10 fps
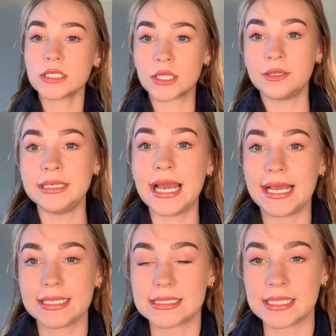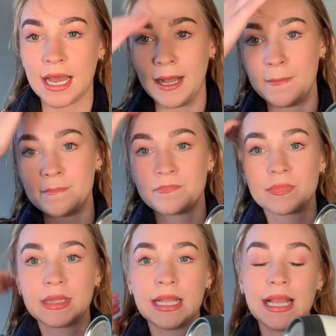So next
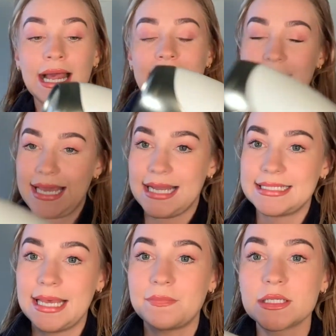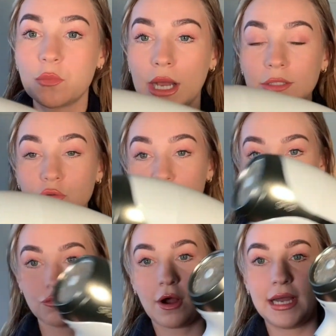hair care tip is when you're
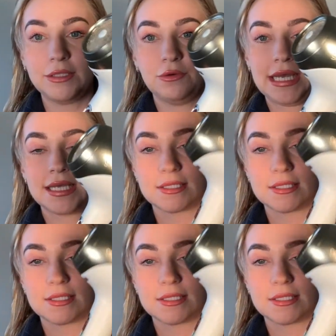drying your hair.